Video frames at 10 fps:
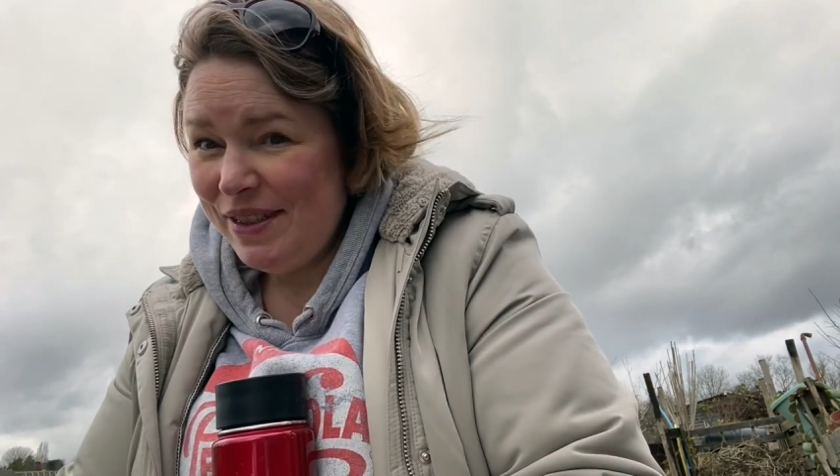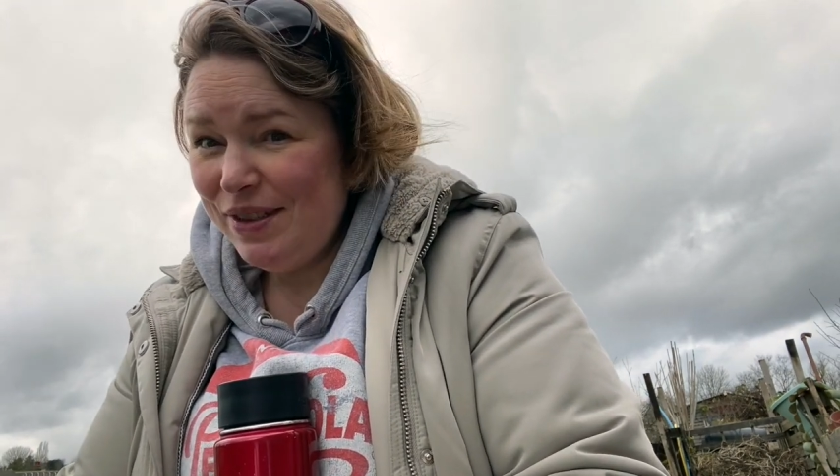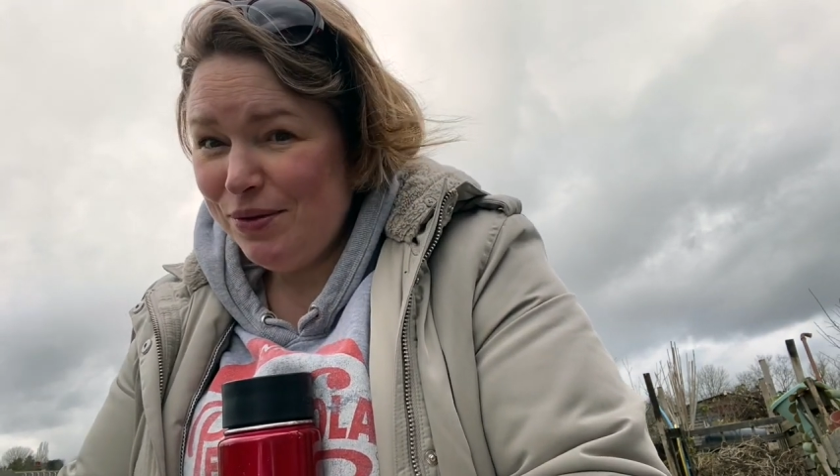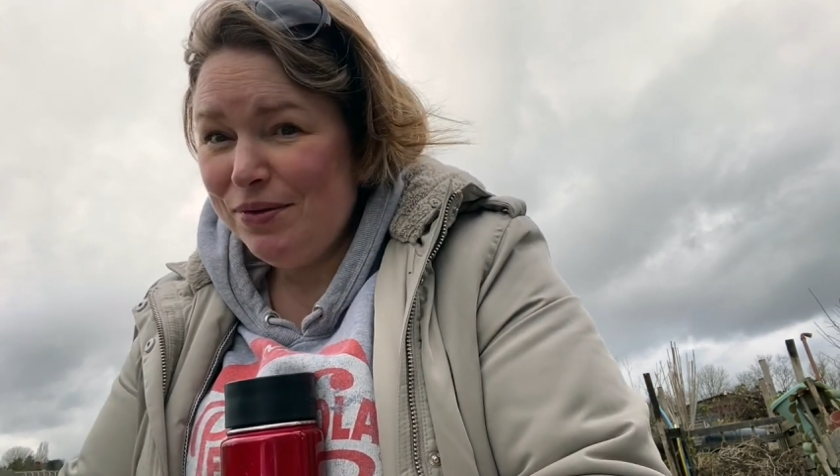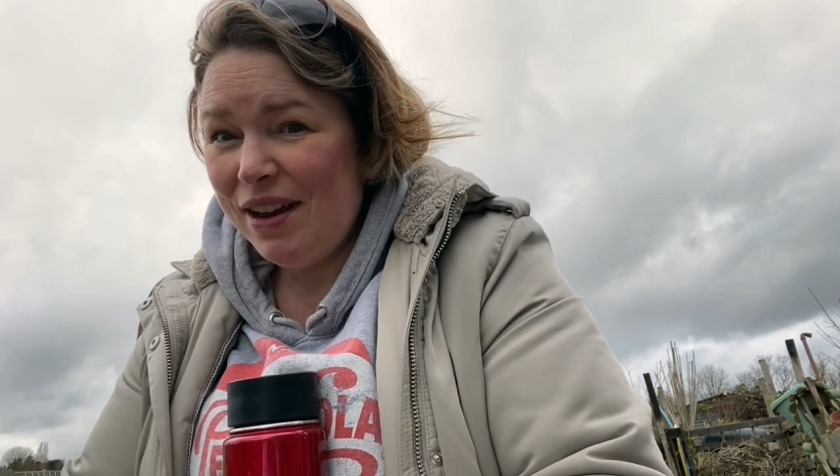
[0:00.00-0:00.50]

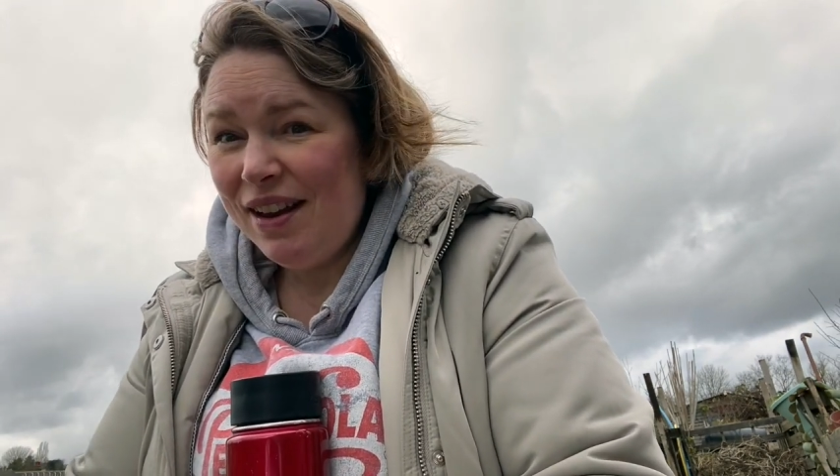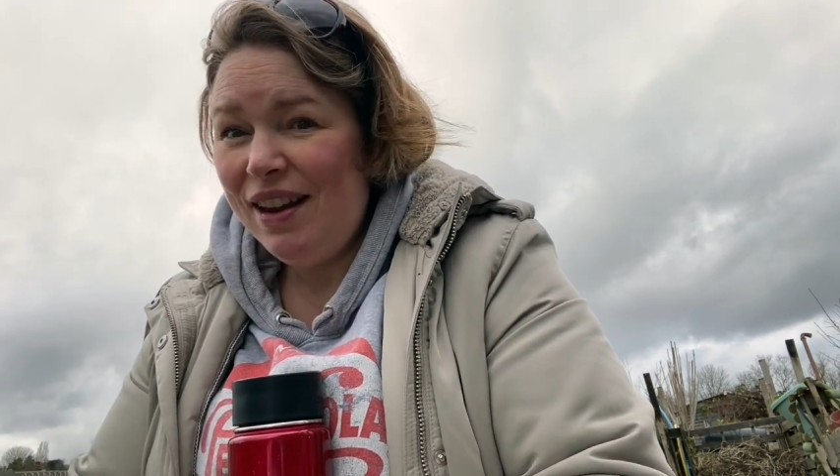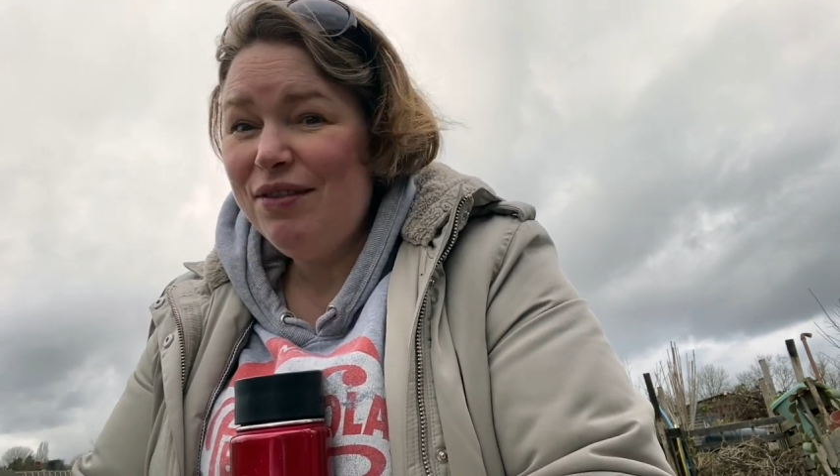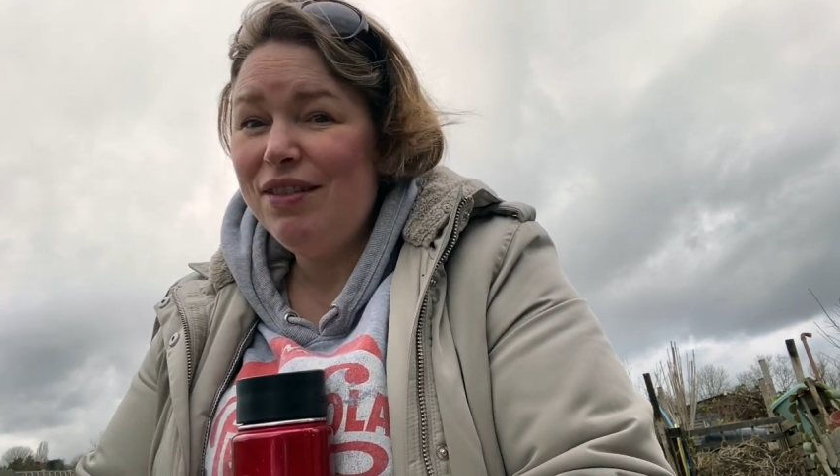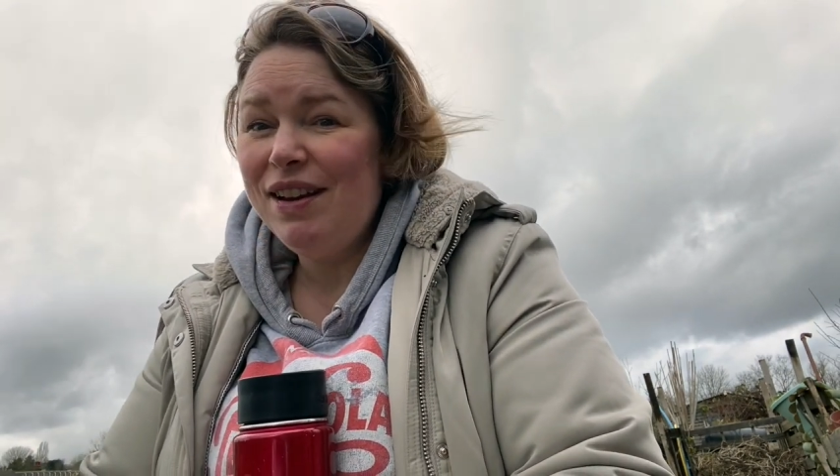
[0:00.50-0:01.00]
It's
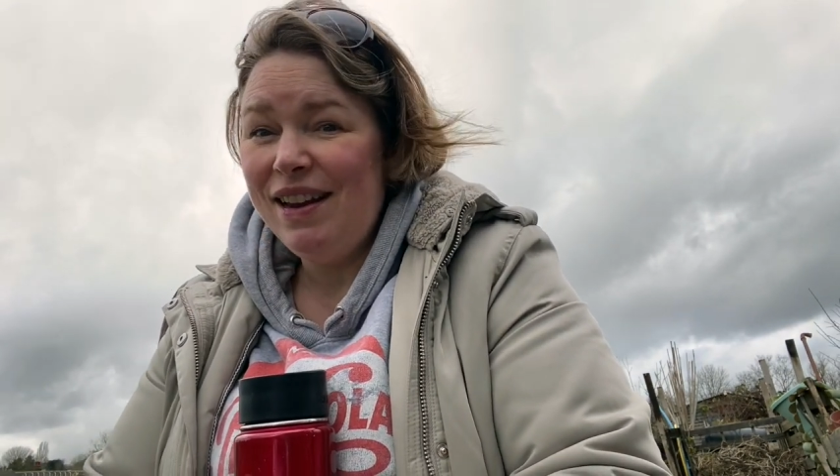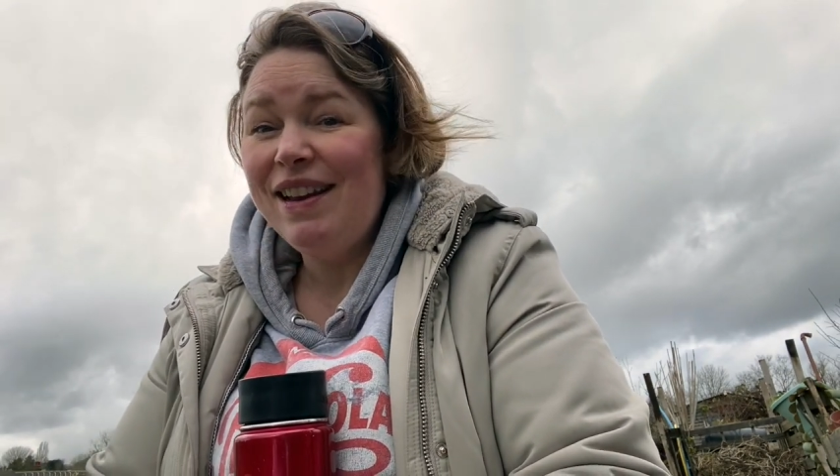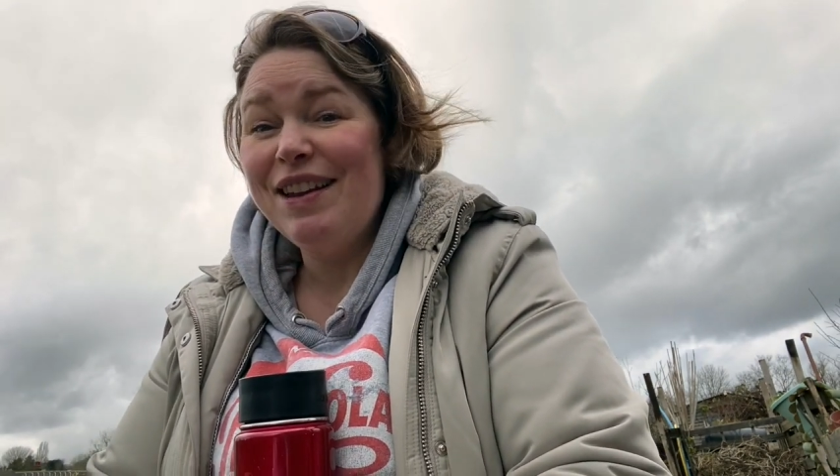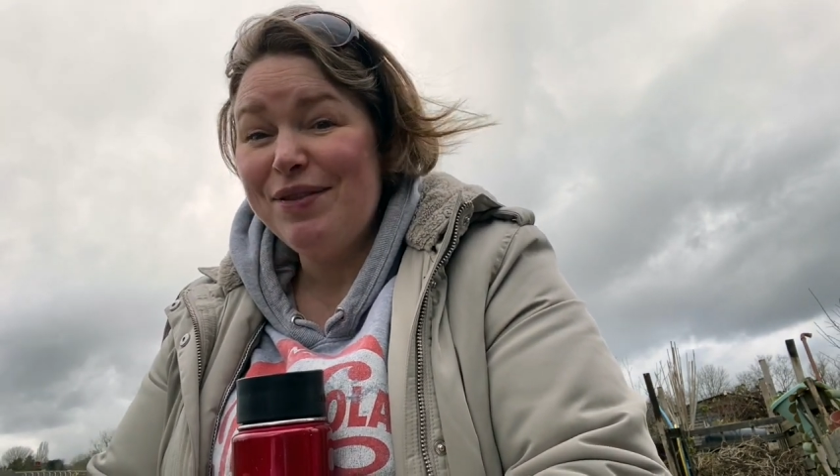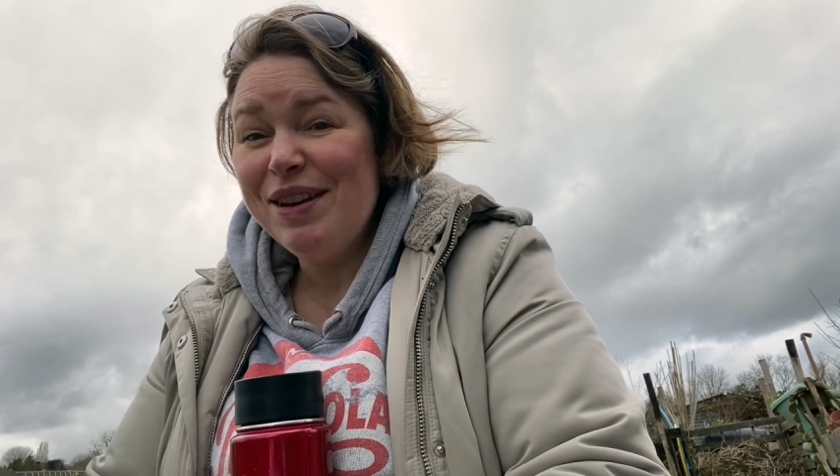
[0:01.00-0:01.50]
really, really
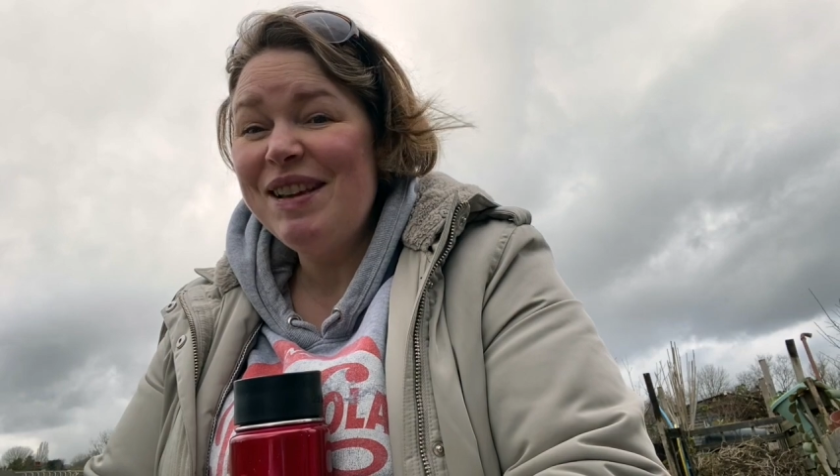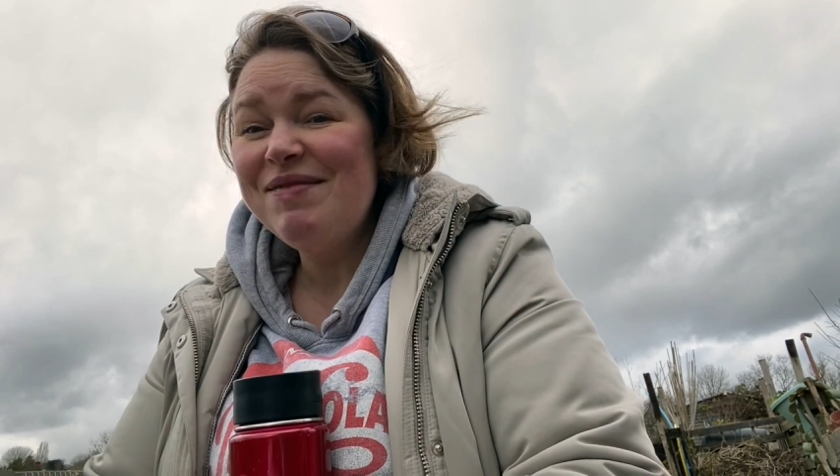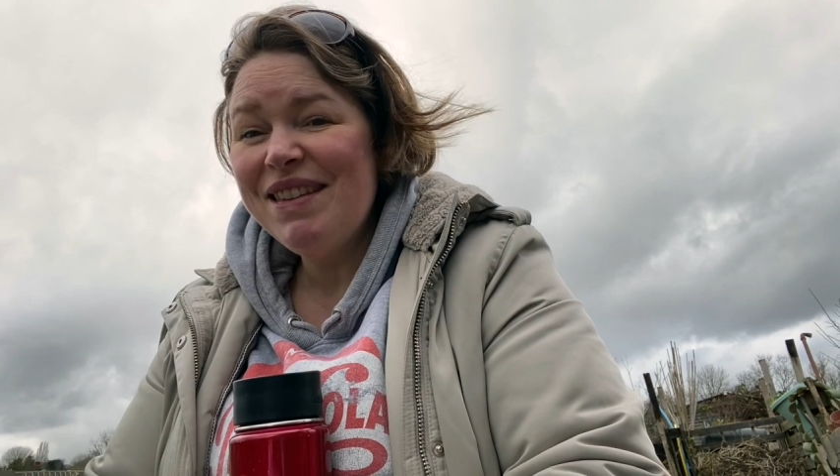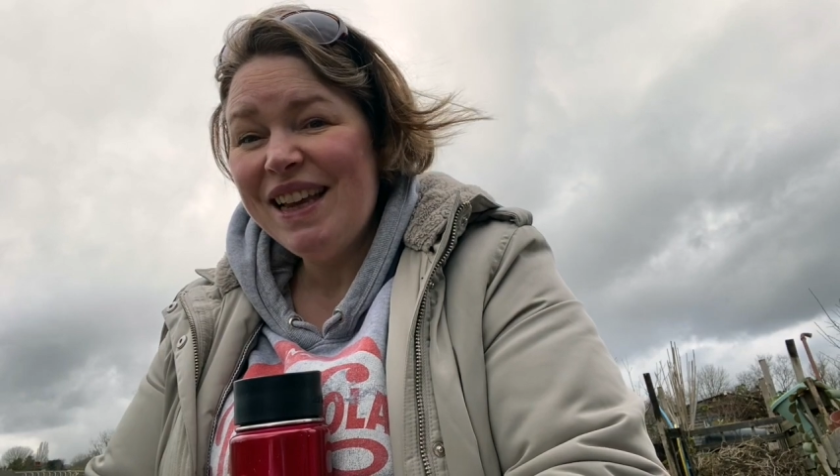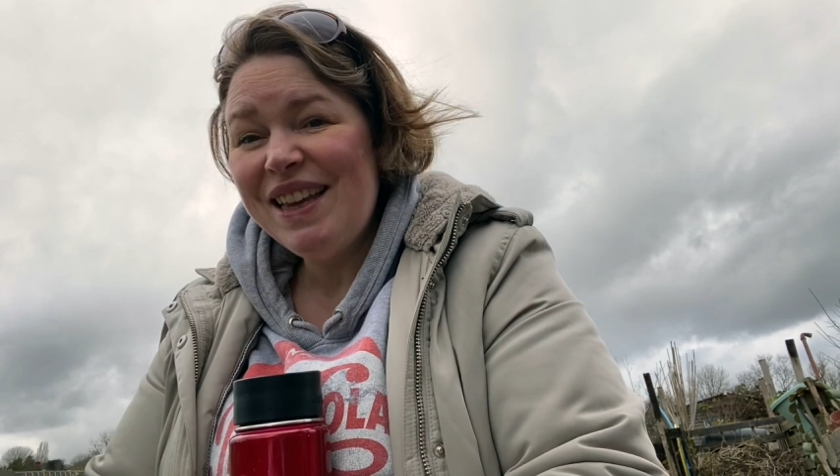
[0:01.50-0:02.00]
lovely.
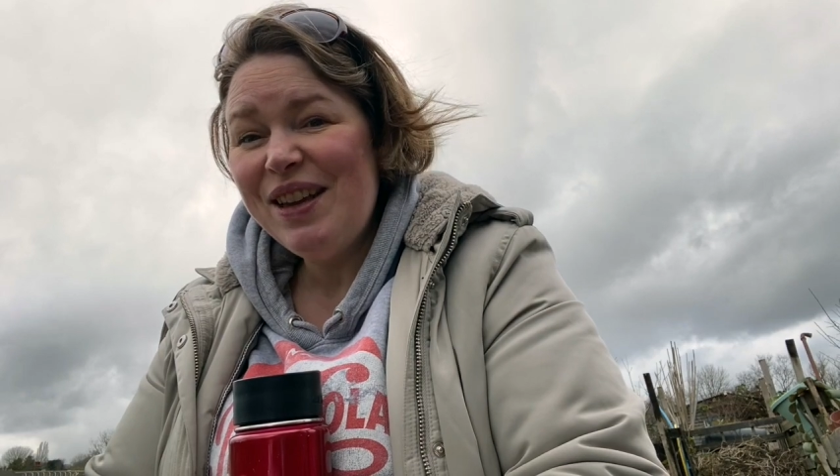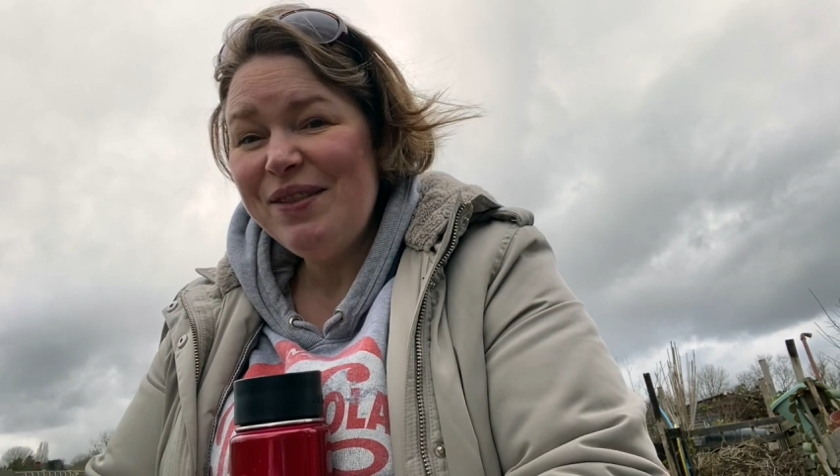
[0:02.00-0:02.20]
Thank you.